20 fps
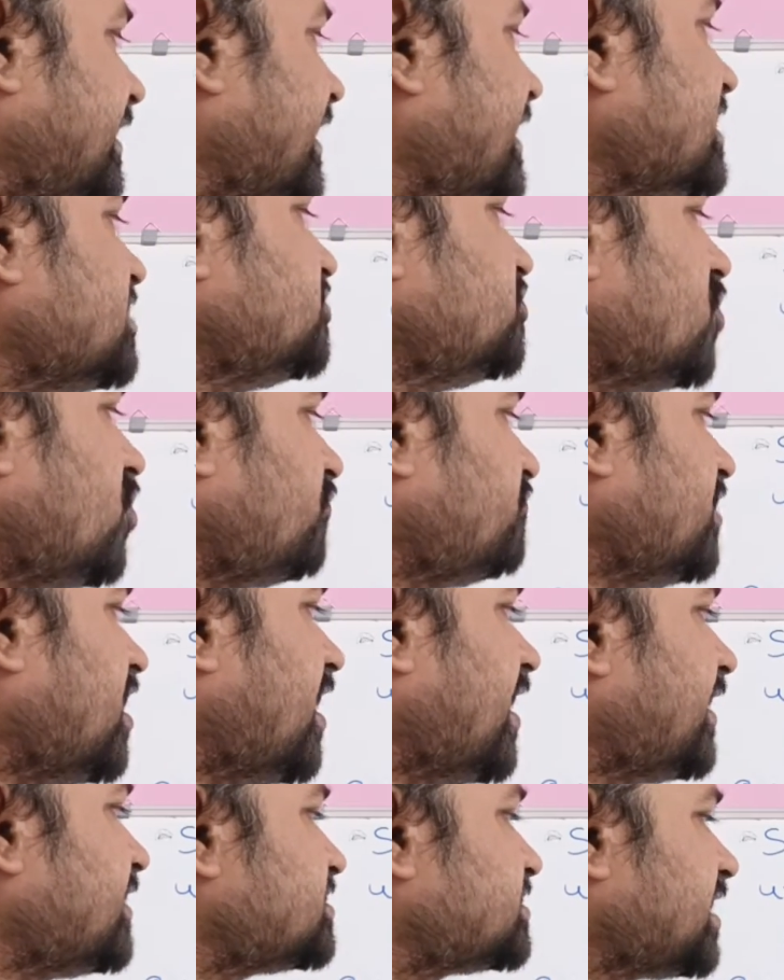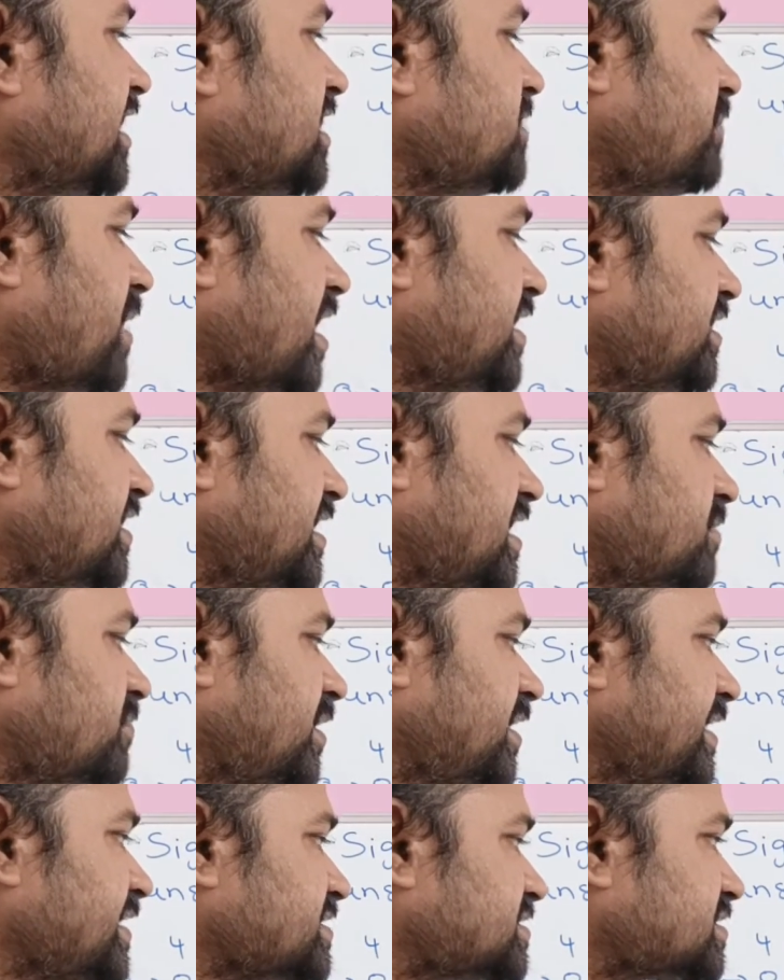range of the unsigned binary
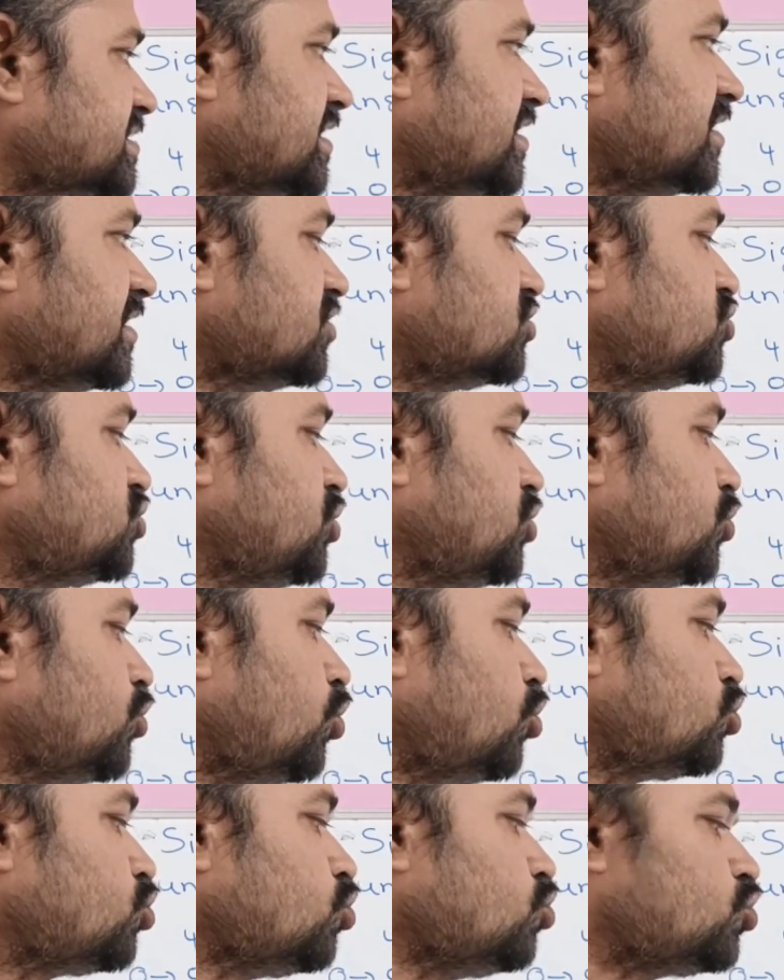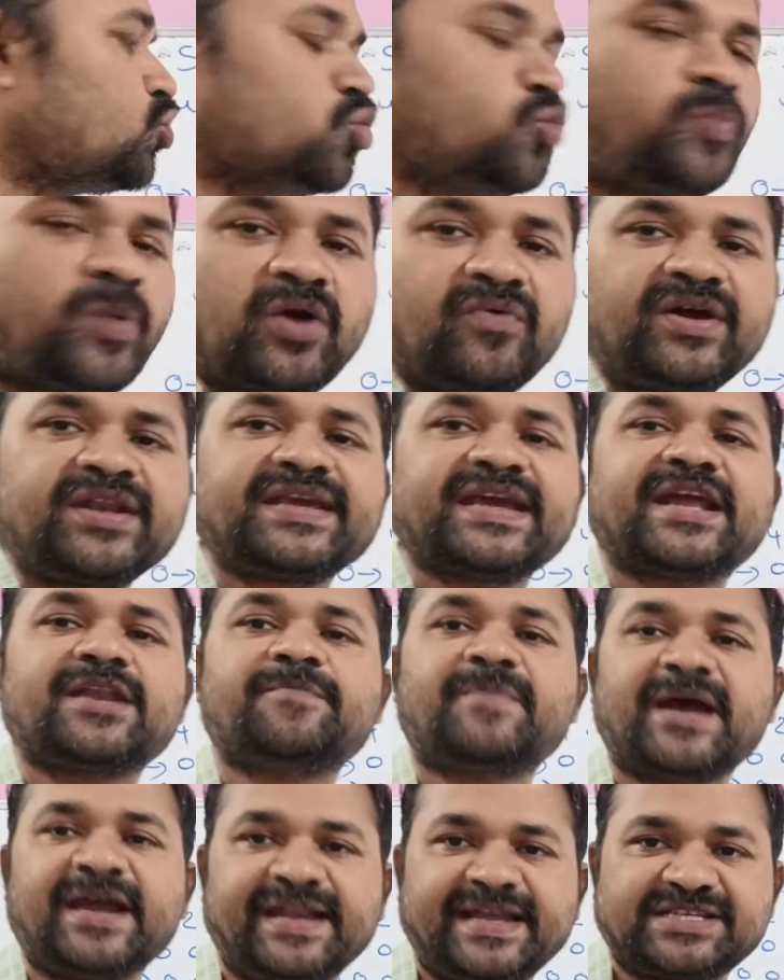number is 0 to 2 power n
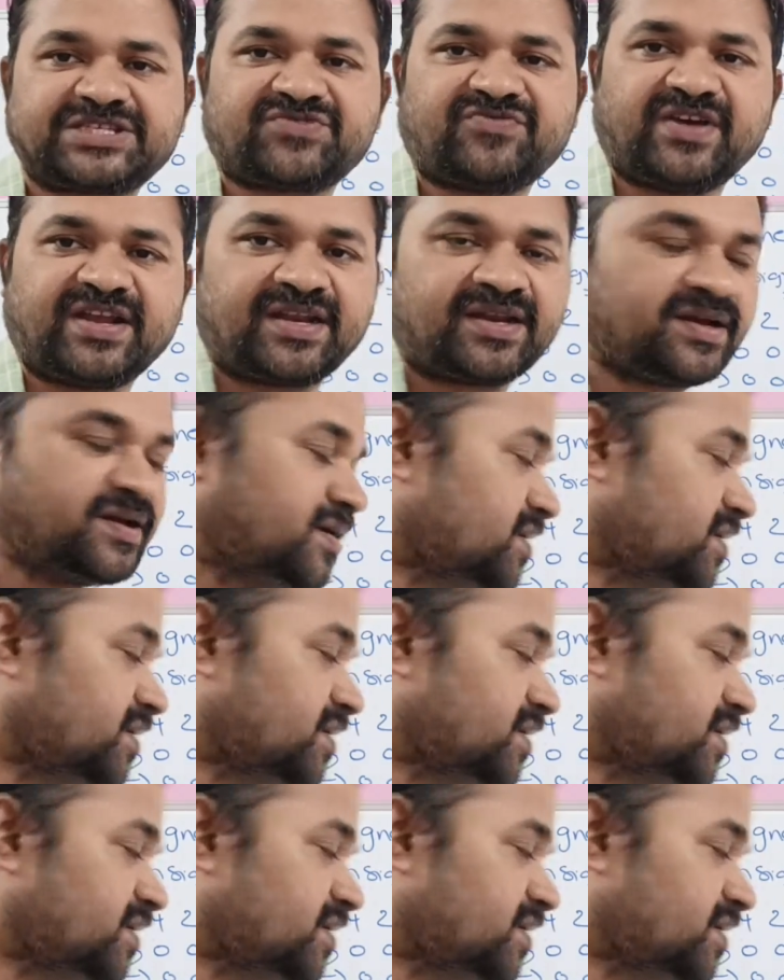minus 1.